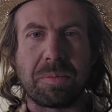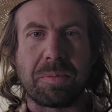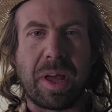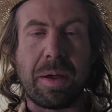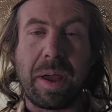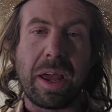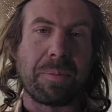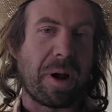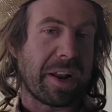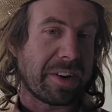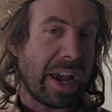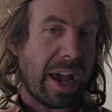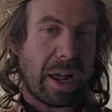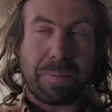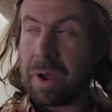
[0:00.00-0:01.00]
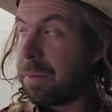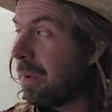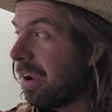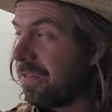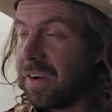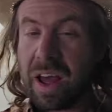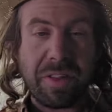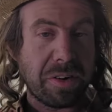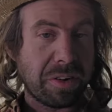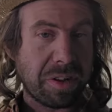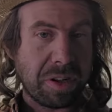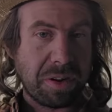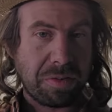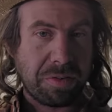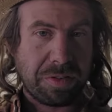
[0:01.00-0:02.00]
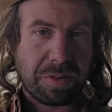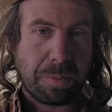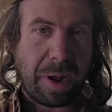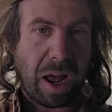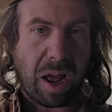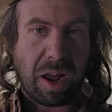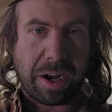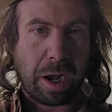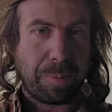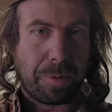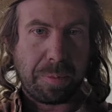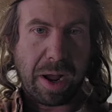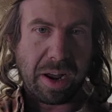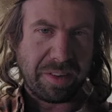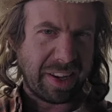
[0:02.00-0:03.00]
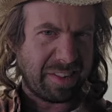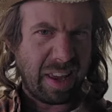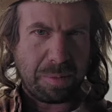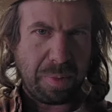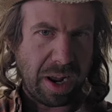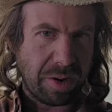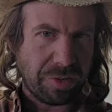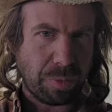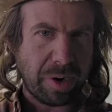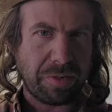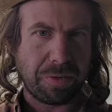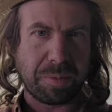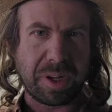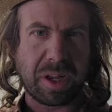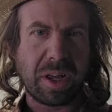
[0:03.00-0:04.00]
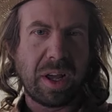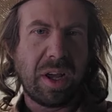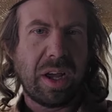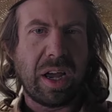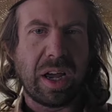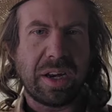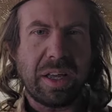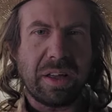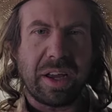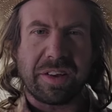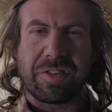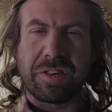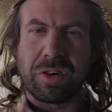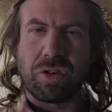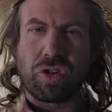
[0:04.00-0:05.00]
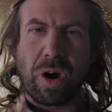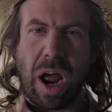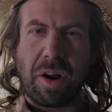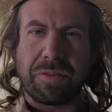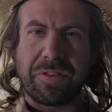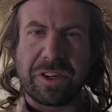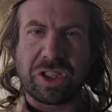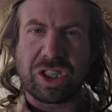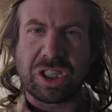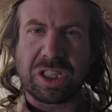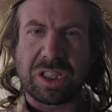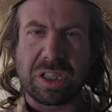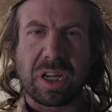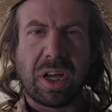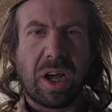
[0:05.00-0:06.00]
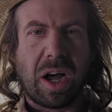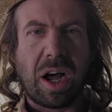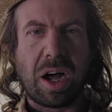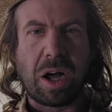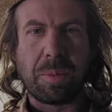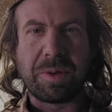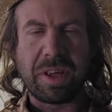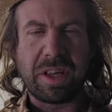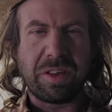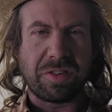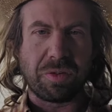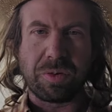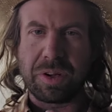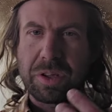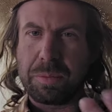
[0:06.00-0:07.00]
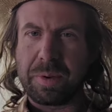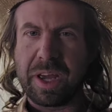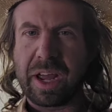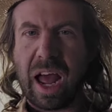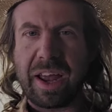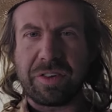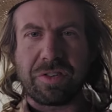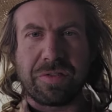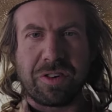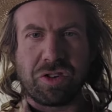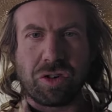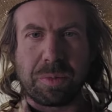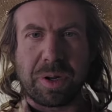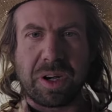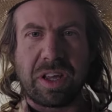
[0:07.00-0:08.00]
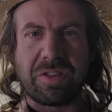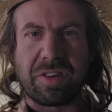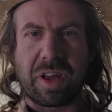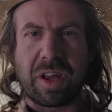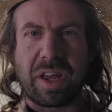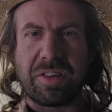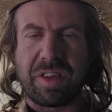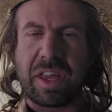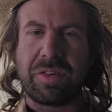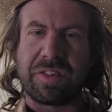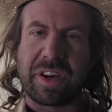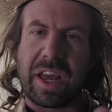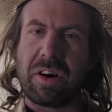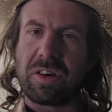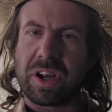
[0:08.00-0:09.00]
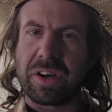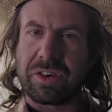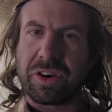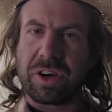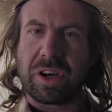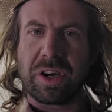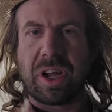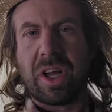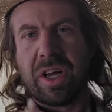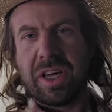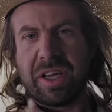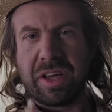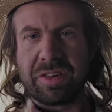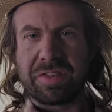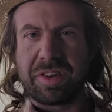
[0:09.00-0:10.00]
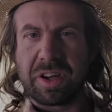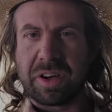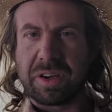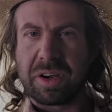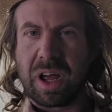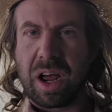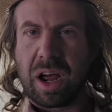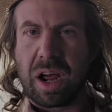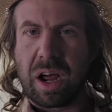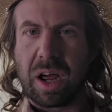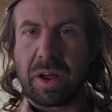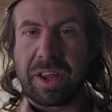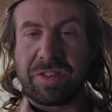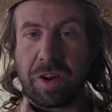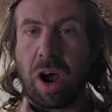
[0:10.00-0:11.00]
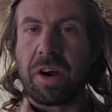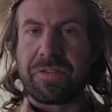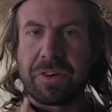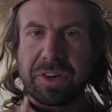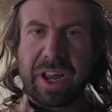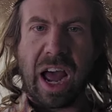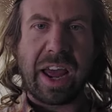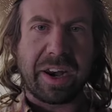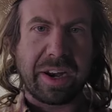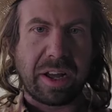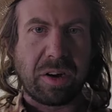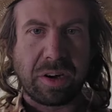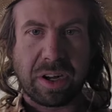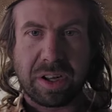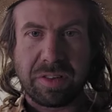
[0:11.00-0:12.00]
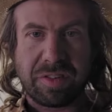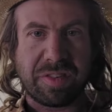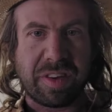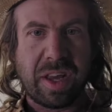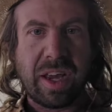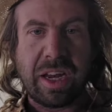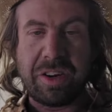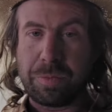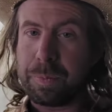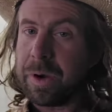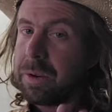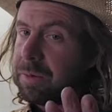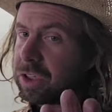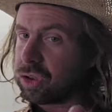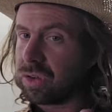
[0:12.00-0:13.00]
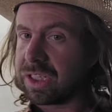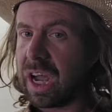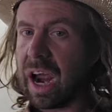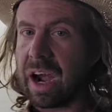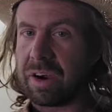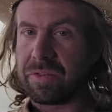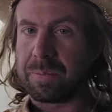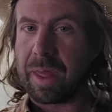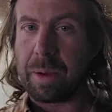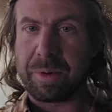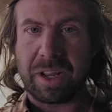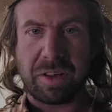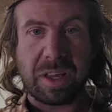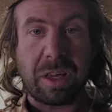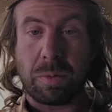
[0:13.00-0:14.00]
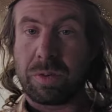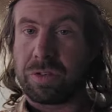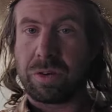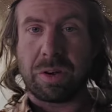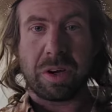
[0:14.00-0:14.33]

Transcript: and my dad, my father lives about a couple miles, like 10 miles away from me, and he likes to do trout fishing. He's a really big ice fisherman. He's an elk hunter. He has done he's offered guided elk hunts, and he's pretty much retired from that. But he was doing